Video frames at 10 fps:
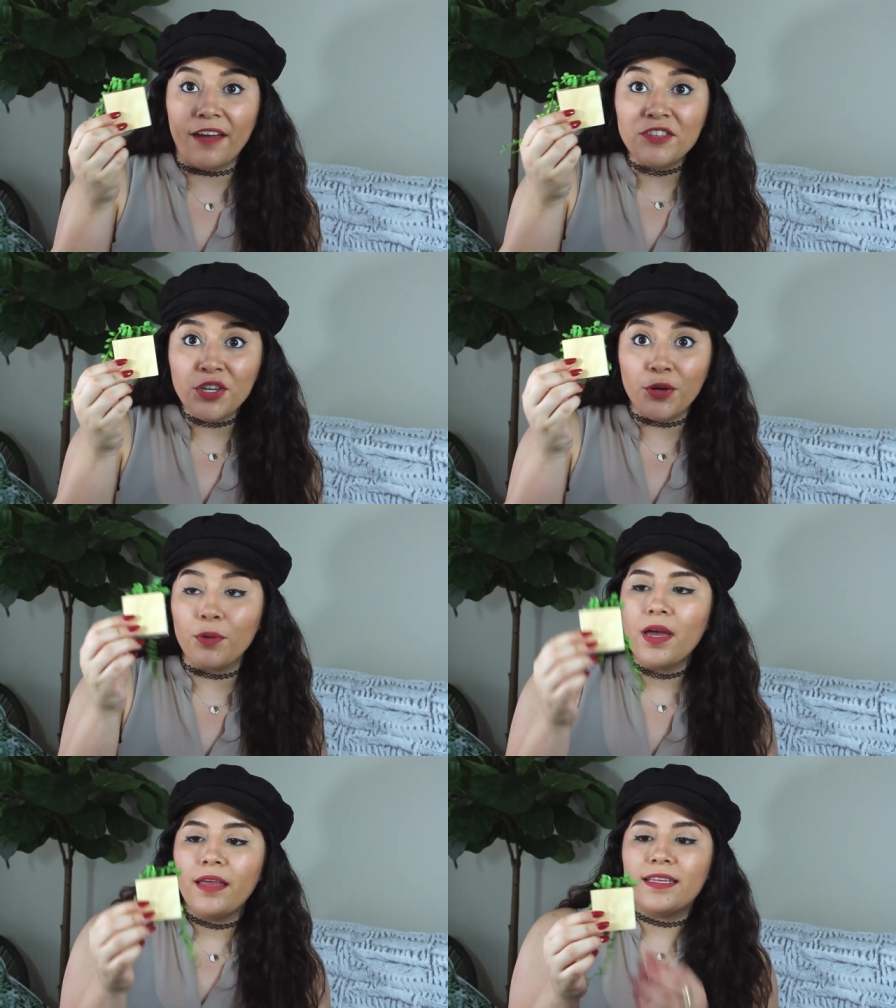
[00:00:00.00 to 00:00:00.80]
I have
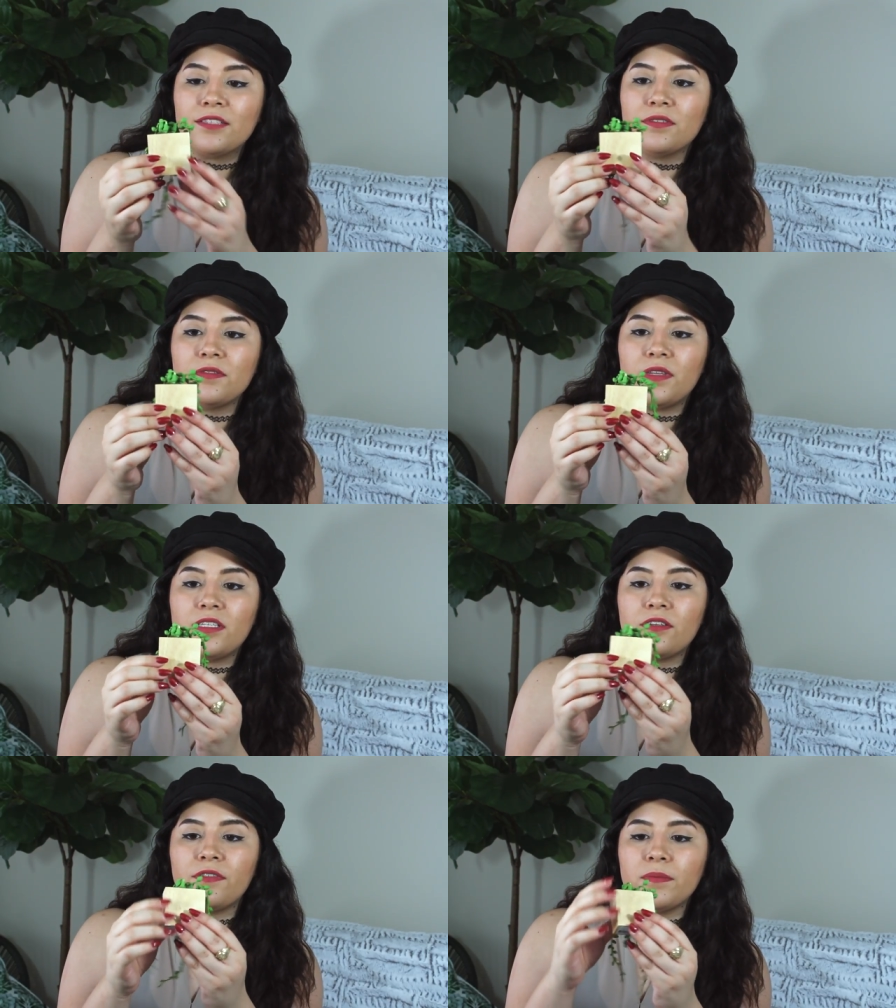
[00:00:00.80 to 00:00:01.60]
two. This one's,
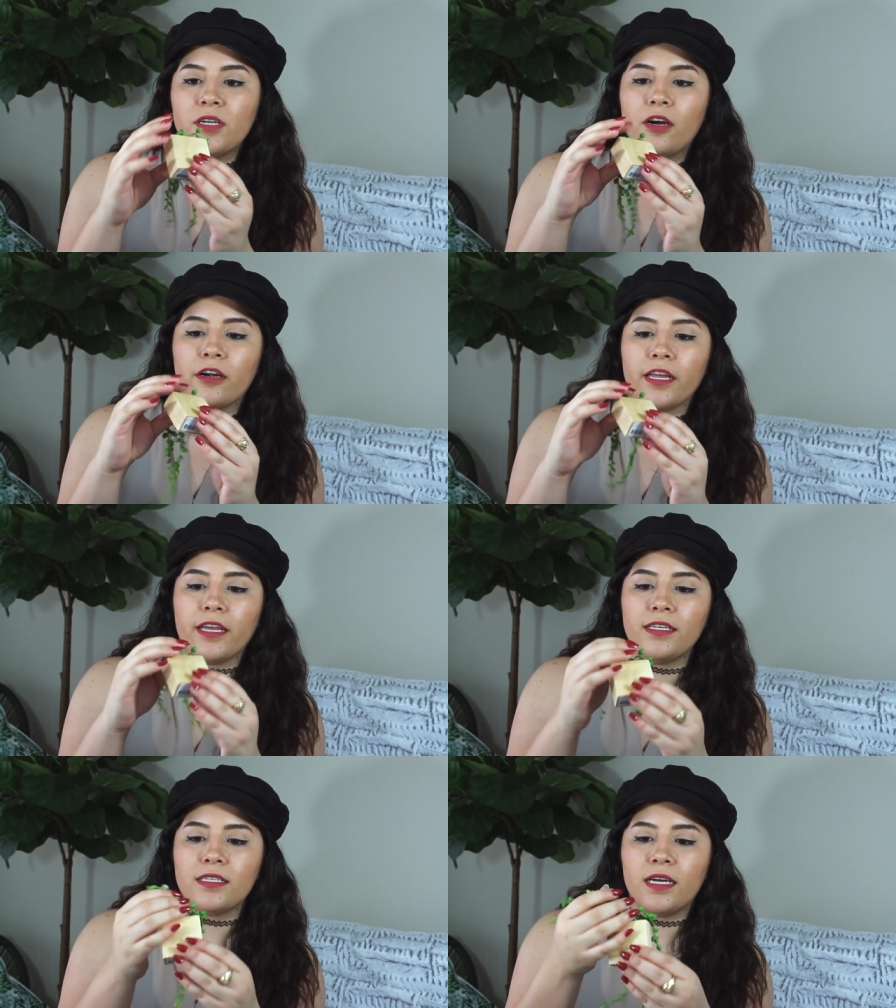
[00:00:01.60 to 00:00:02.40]
these are from
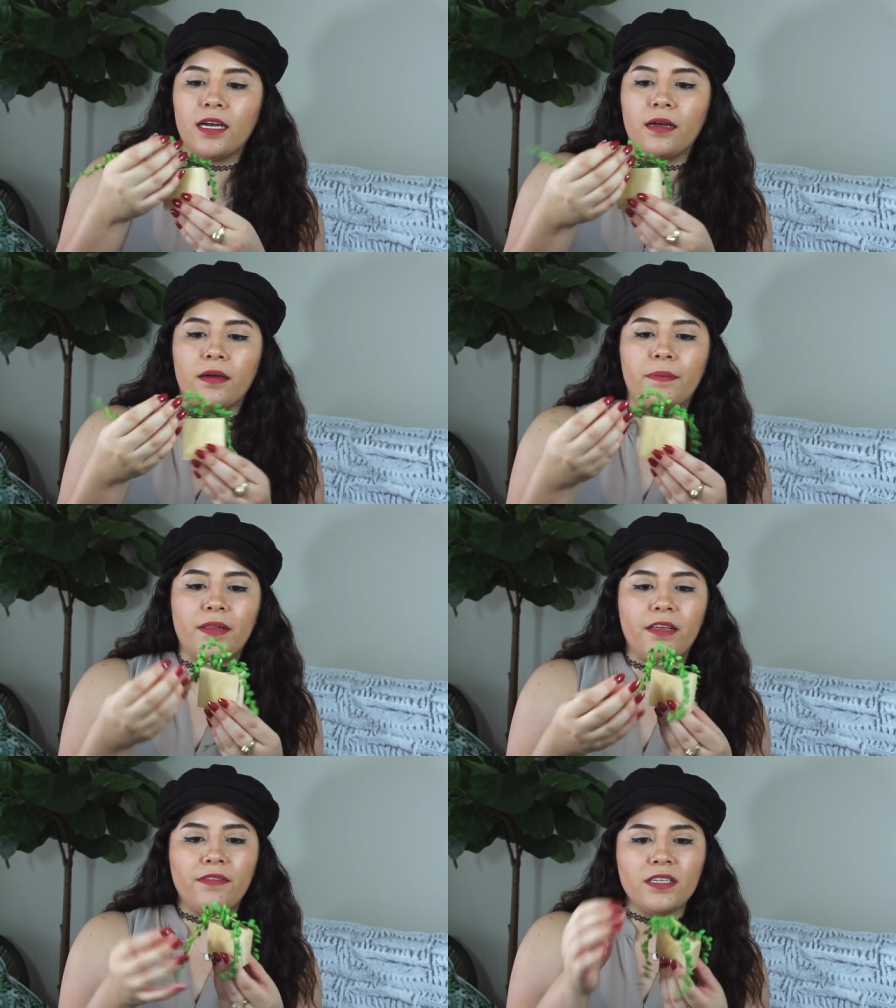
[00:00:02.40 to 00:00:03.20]
Target. Uh, I
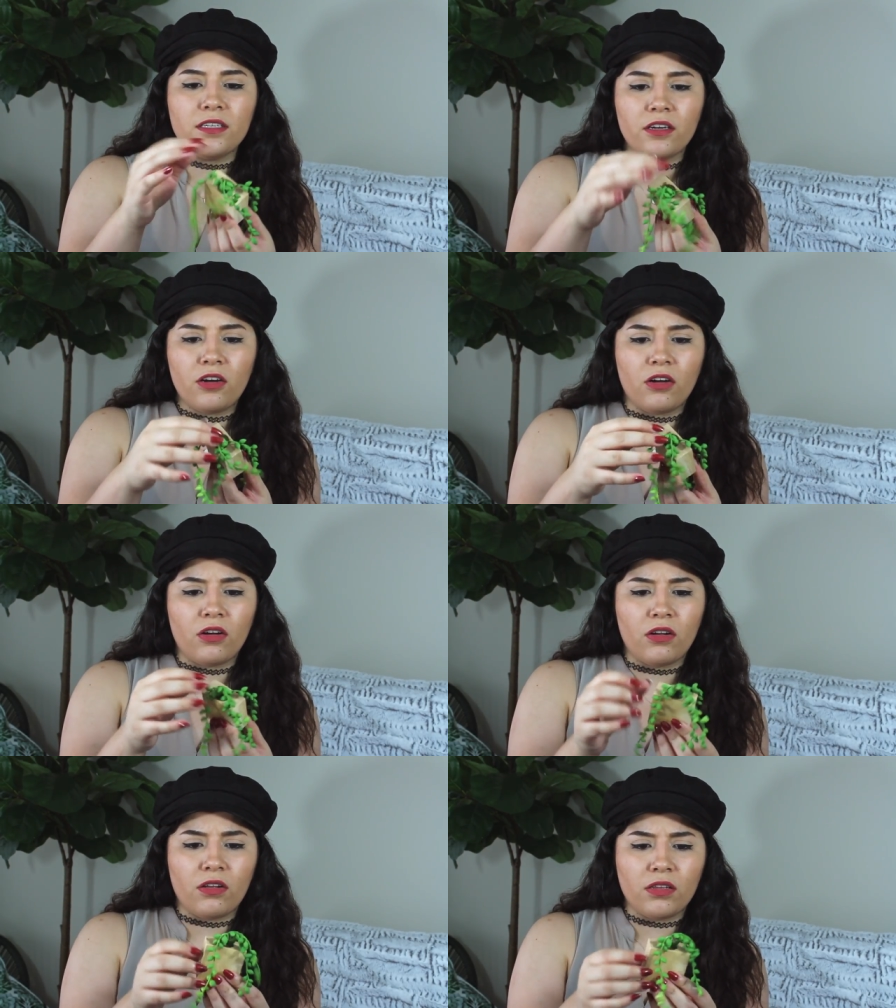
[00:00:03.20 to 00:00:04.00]
believe these are
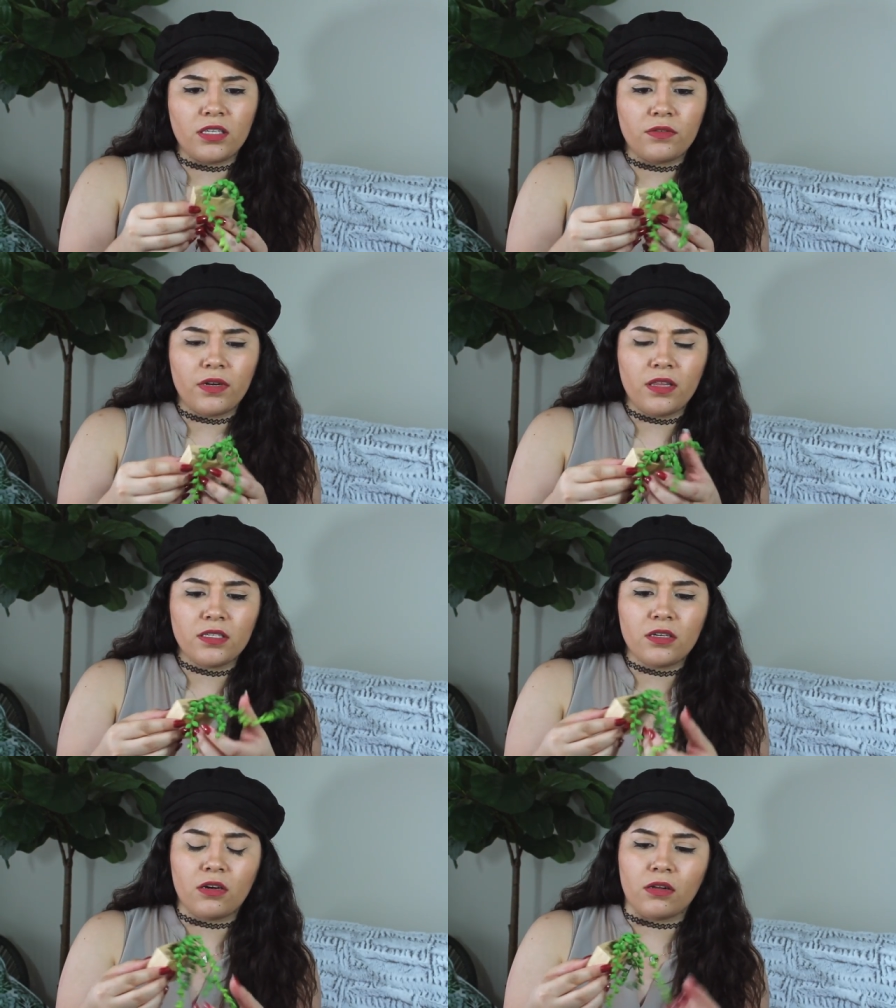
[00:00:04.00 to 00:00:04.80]
called, what are
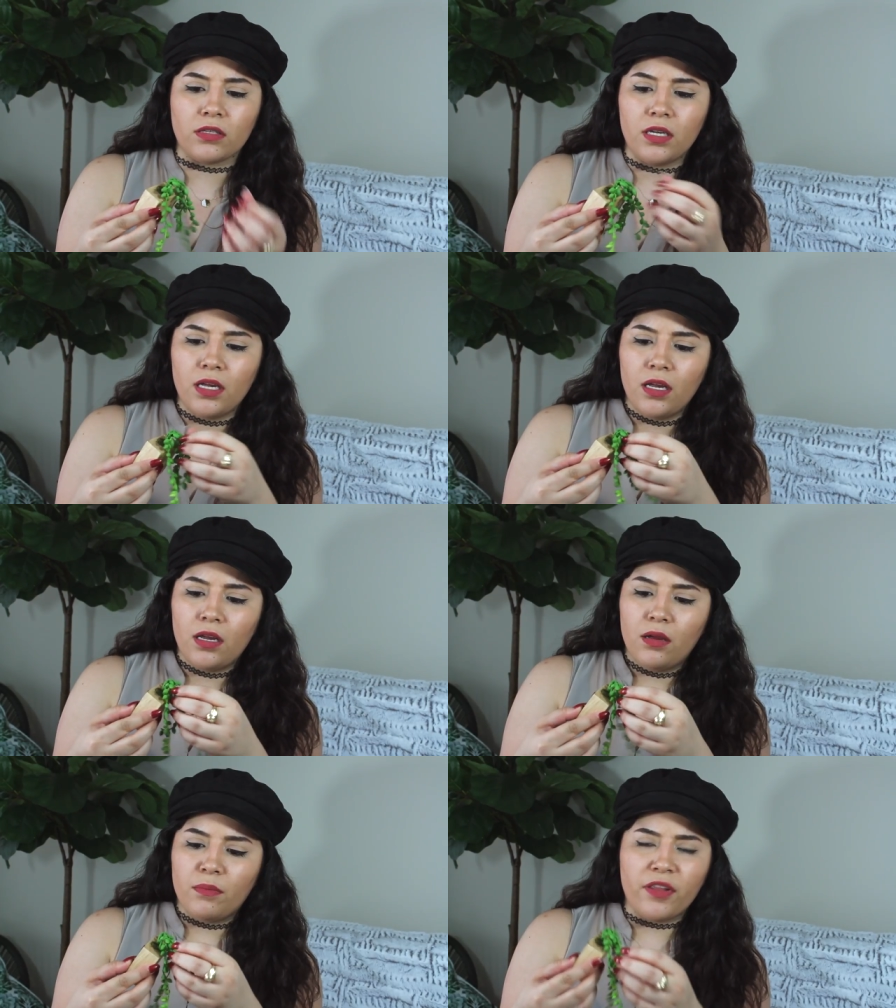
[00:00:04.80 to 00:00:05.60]
these called?
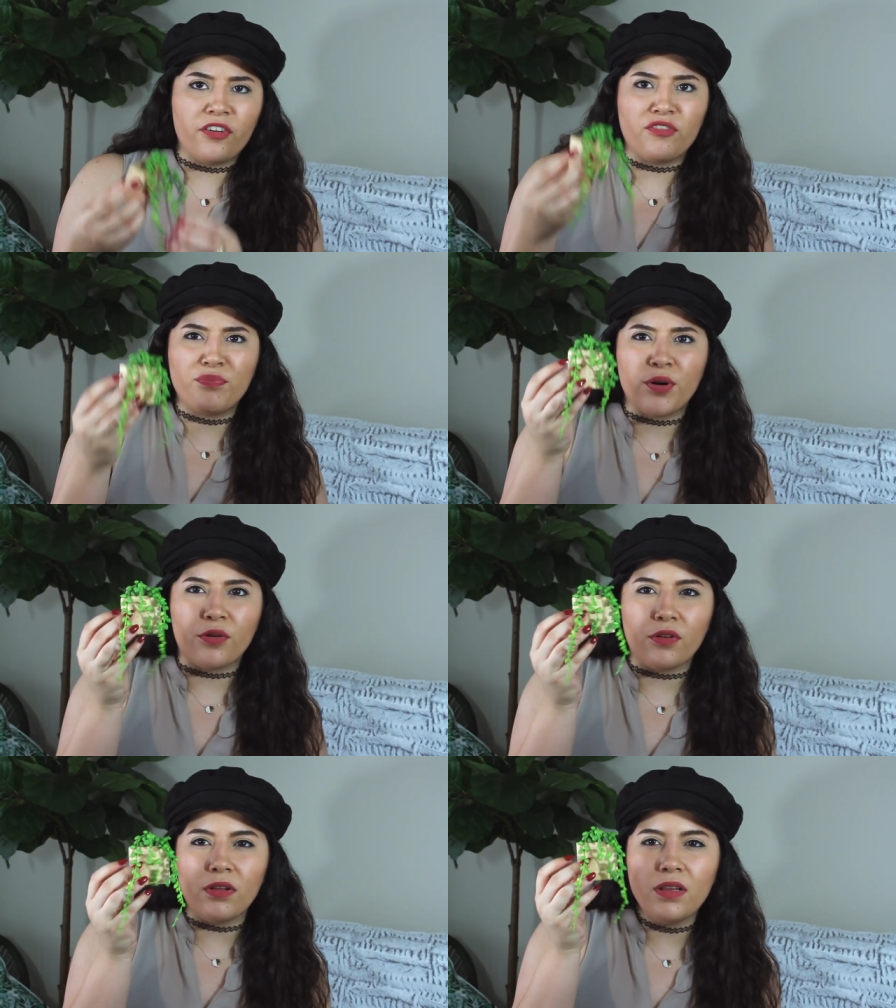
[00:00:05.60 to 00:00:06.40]
Mother of
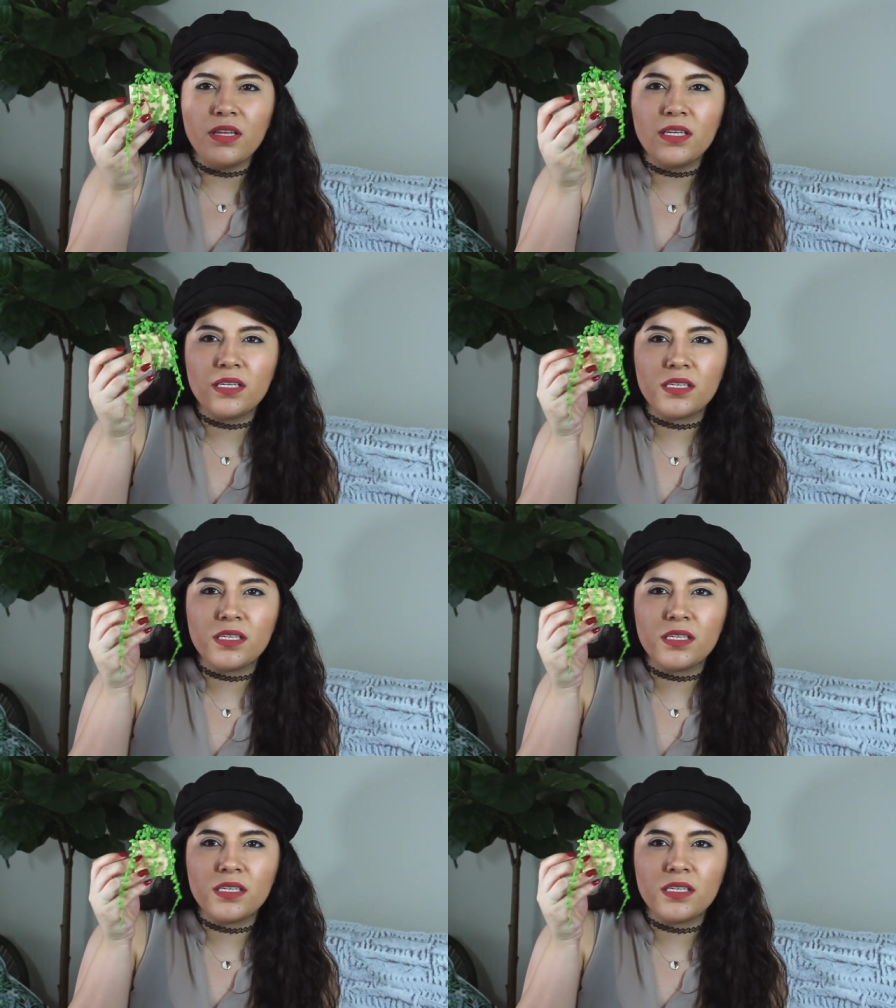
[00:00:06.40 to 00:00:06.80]
Pearl?